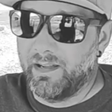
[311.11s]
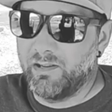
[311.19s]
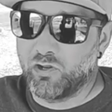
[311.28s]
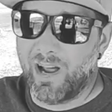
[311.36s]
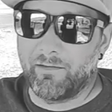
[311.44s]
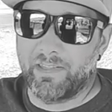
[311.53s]

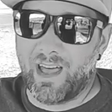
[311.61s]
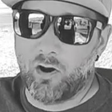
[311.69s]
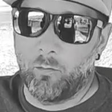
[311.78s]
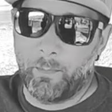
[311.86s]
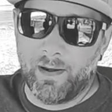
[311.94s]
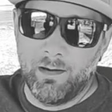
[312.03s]
drive with that
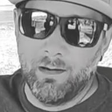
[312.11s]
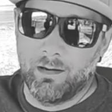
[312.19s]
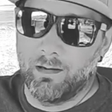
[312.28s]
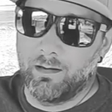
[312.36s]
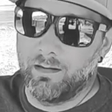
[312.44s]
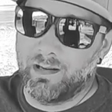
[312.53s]
open,
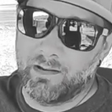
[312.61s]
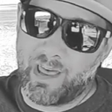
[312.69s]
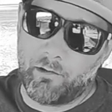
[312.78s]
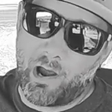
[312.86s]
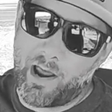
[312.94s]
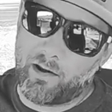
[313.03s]
hear that
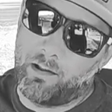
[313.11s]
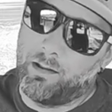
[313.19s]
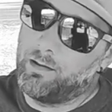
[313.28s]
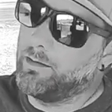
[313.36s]
rattle?